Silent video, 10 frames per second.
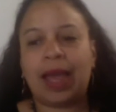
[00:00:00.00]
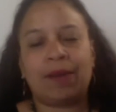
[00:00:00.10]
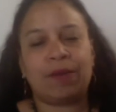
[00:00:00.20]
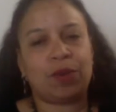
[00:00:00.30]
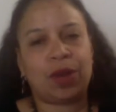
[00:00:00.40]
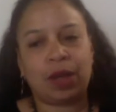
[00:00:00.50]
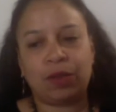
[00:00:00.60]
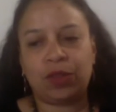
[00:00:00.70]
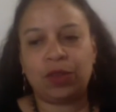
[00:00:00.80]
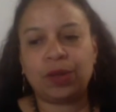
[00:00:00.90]
After
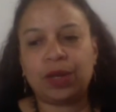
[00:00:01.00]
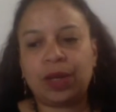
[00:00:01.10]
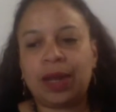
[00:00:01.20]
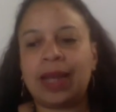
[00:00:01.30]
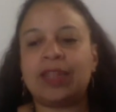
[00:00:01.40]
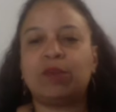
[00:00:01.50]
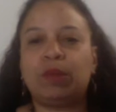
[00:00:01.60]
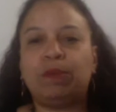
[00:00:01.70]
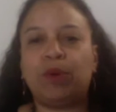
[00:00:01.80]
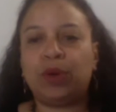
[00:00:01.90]
cow's urine, it has to
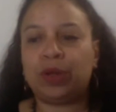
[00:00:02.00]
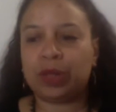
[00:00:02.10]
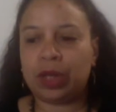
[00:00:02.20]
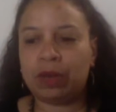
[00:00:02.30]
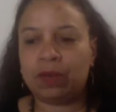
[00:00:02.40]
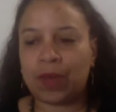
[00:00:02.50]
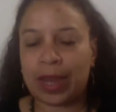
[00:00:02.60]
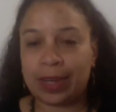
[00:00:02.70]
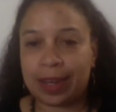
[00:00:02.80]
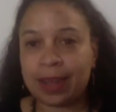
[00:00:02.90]
be boiled in
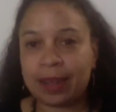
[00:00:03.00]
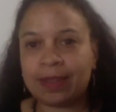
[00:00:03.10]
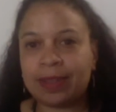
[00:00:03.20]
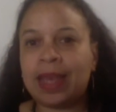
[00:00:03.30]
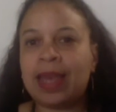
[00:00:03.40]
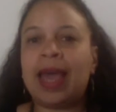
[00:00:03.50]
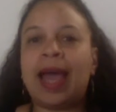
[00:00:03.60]
vitex.